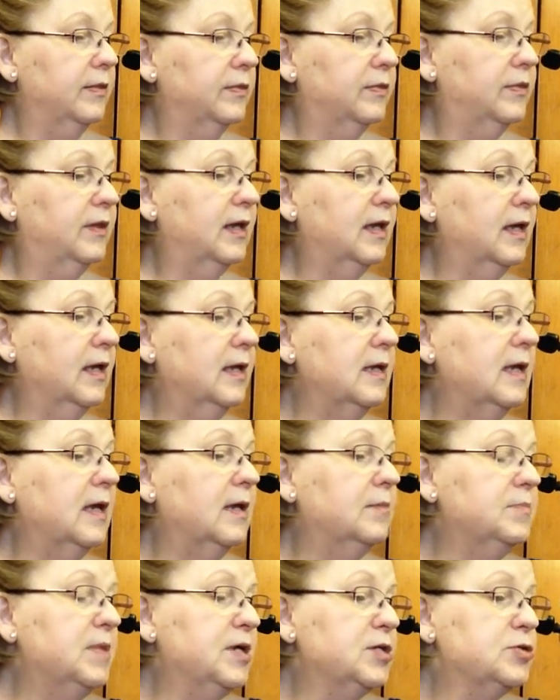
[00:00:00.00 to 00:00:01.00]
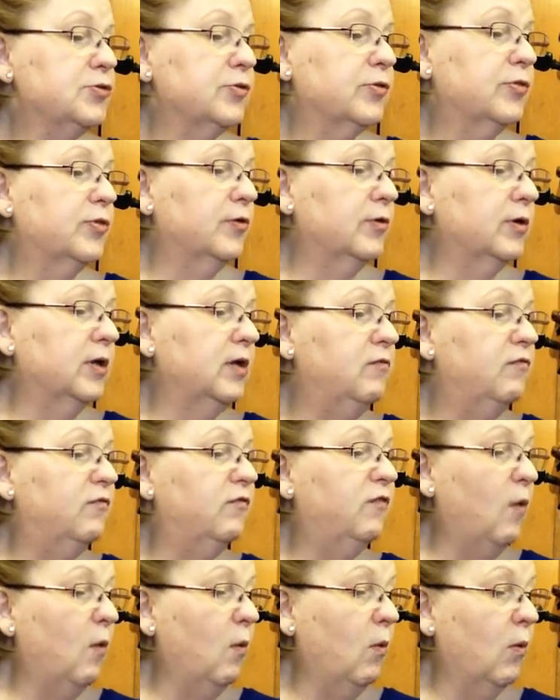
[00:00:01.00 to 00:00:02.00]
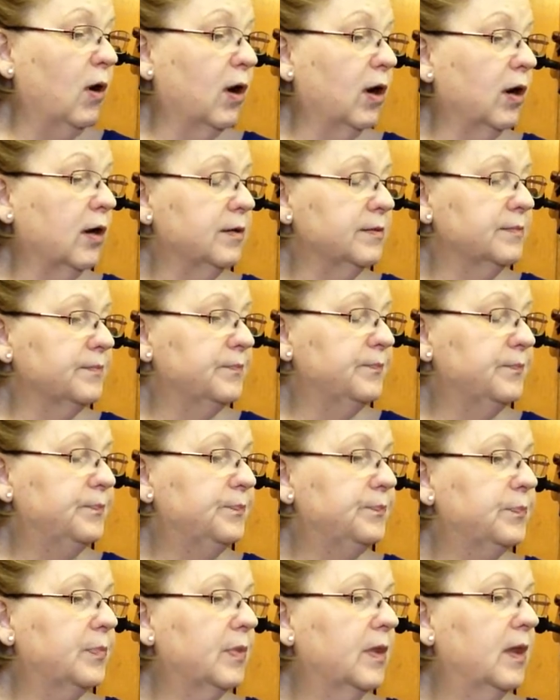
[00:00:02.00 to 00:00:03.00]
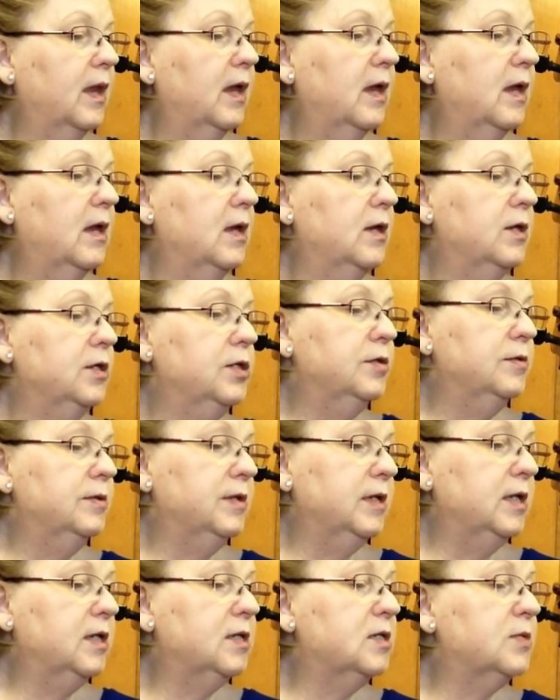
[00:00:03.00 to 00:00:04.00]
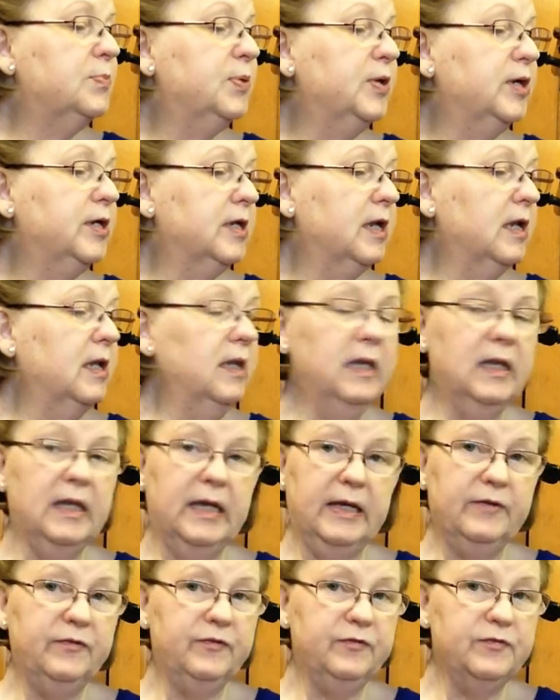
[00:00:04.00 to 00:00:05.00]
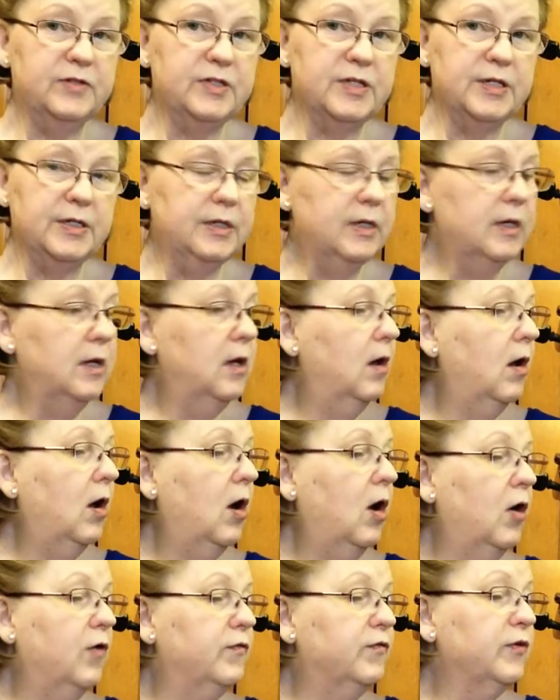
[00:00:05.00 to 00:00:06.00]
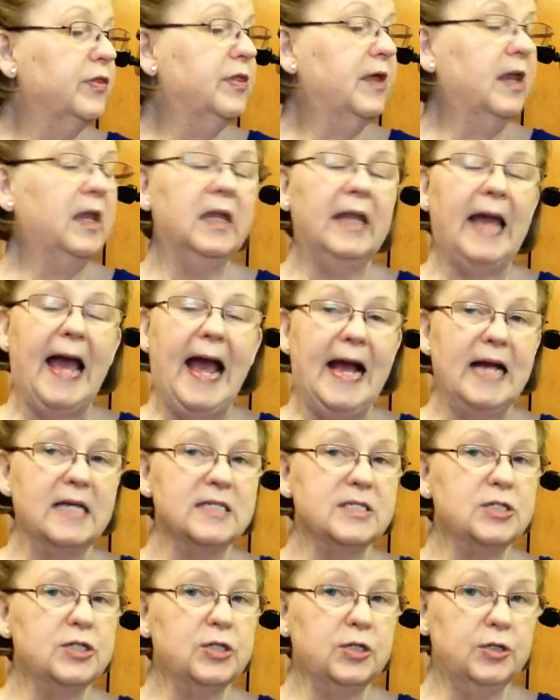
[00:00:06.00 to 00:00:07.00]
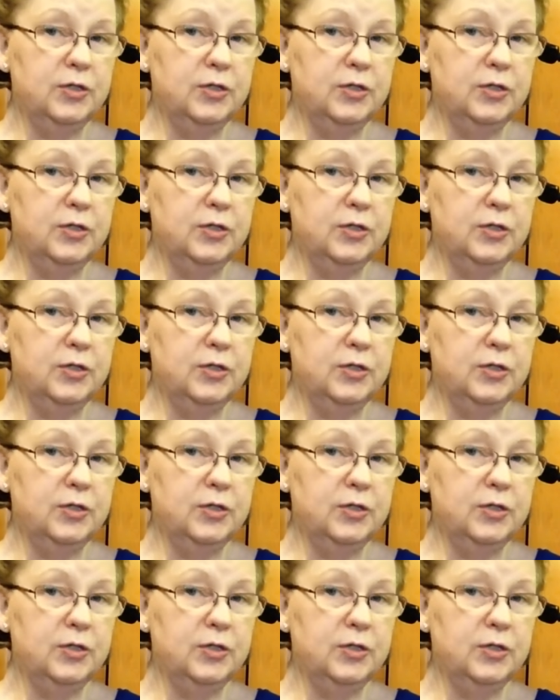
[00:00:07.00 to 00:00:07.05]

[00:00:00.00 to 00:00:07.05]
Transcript: Then in measure 34, you need to put a lift over the last